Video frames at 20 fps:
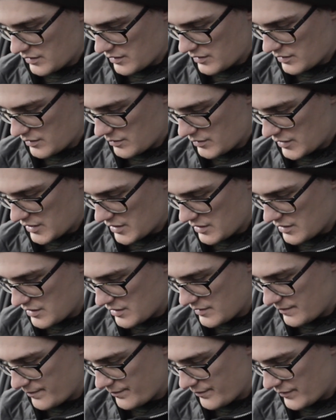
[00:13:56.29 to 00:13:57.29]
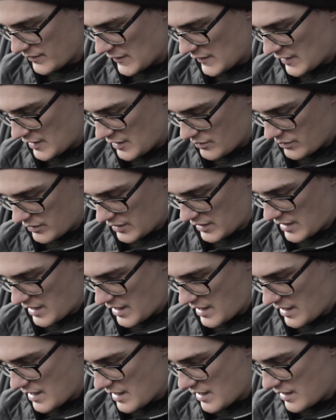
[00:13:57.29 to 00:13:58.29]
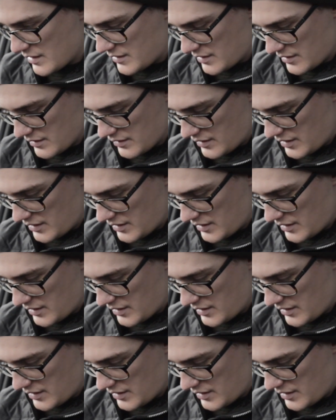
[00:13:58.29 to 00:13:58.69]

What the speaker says: There we are. We're going to add